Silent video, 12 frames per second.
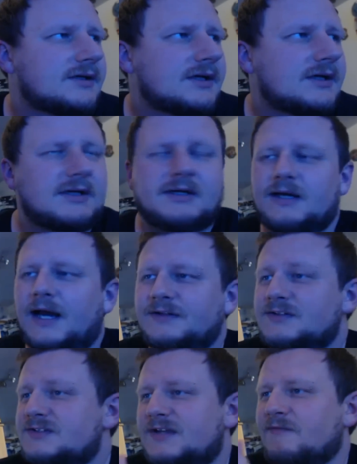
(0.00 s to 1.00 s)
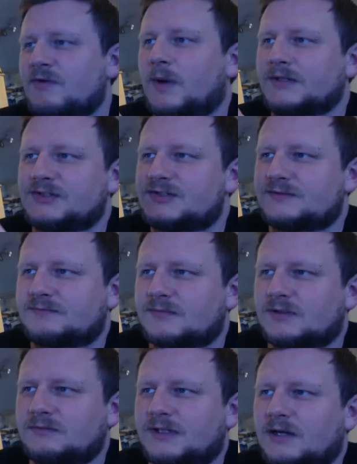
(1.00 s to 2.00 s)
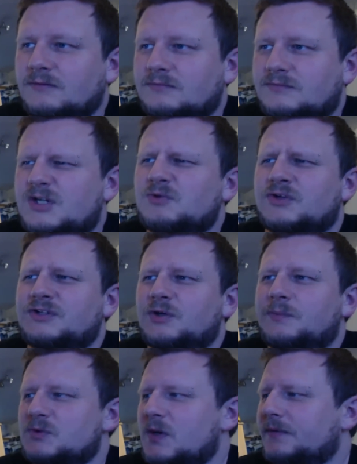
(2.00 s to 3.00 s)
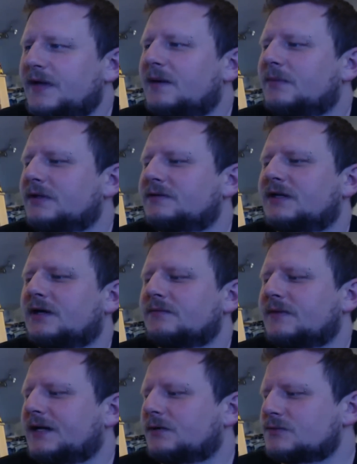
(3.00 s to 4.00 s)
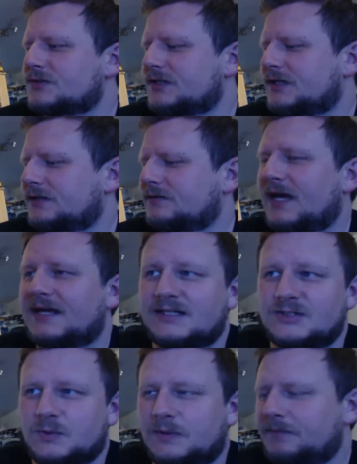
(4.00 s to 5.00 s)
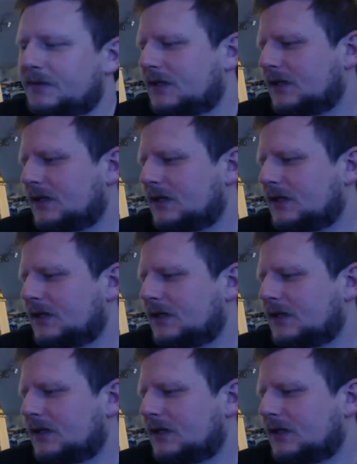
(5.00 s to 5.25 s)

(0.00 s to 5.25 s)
Yeah. And everyone's, you know, children can do them as well, yeah, but, you know, adults are getting into them.